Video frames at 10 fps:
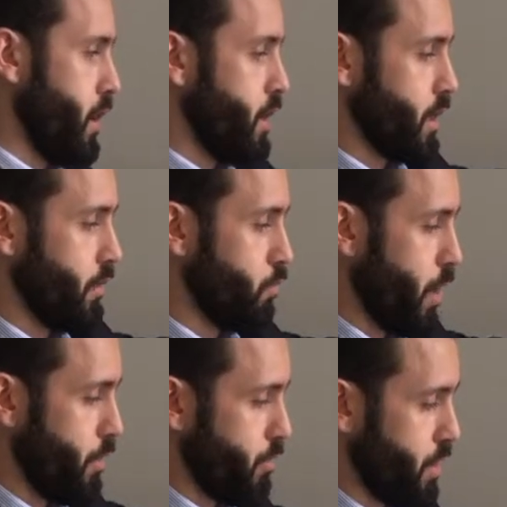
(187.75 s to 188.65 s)
kind of
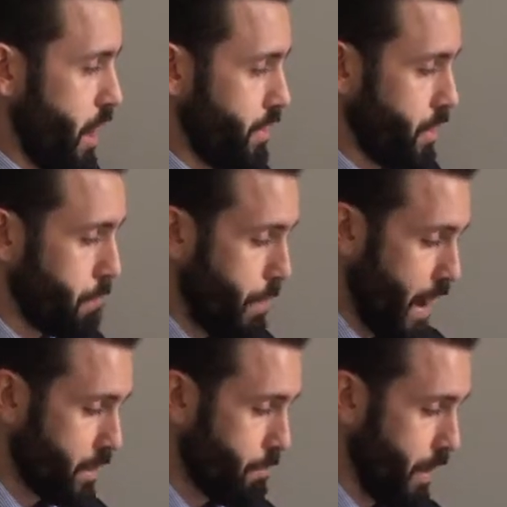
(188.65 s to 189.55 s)
whether or not the
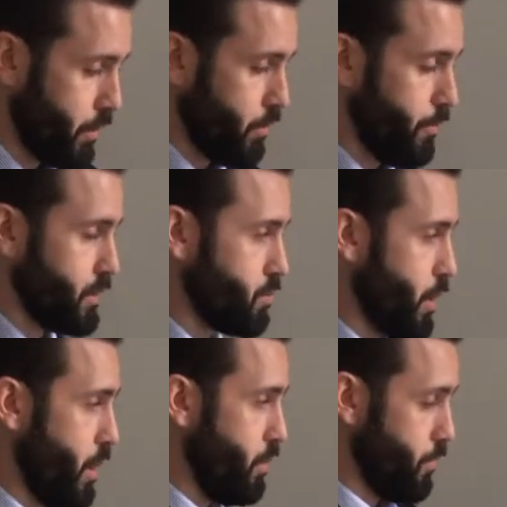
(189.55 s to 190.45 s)
back panel fits
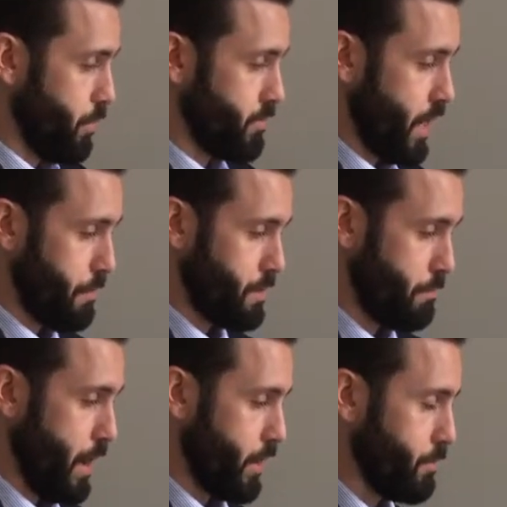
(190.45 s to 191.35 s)
well from top to
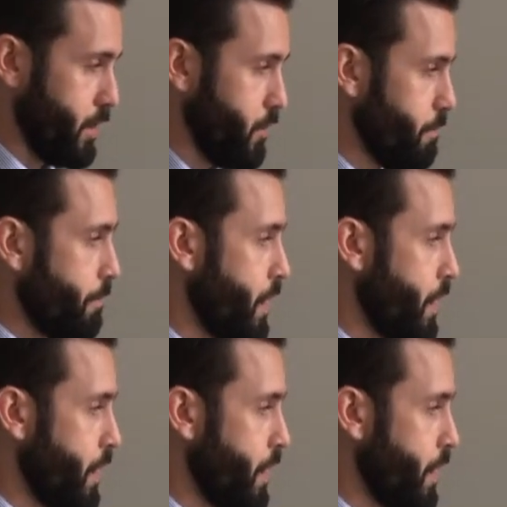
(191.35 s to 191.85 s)
bottom here